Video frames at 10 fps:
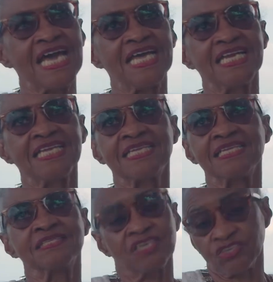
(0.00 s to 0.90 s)
and it
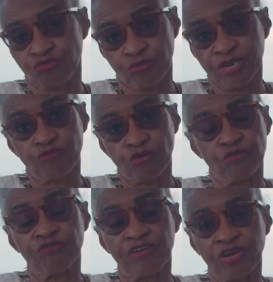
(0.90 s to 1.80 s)
does
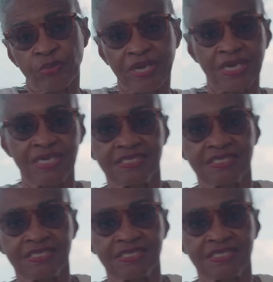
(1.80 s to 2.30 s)
regrow very quickly.